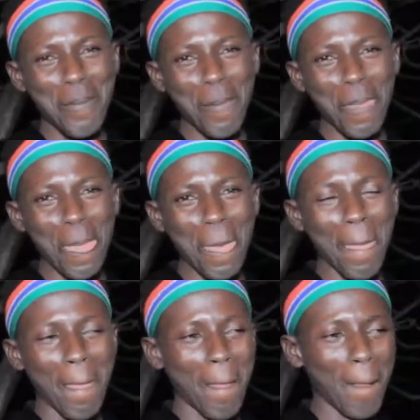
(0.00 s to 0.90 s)

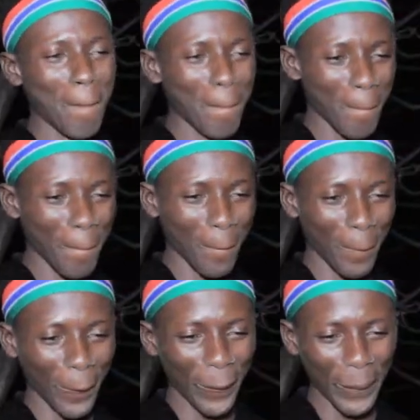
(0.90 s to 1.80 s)

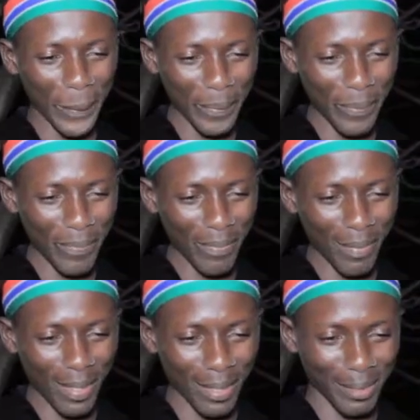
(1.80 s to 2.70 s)

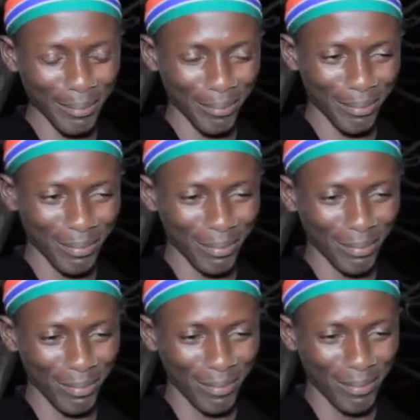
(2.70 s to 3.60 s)

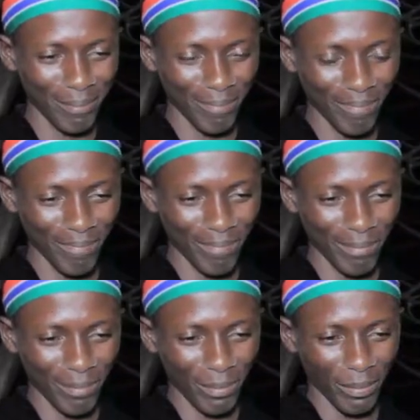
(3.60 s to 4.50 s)

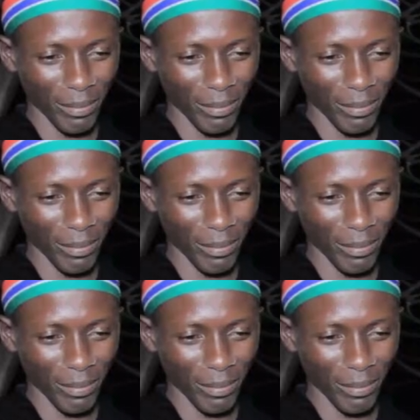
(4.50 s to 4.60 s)
The person shown says nothing.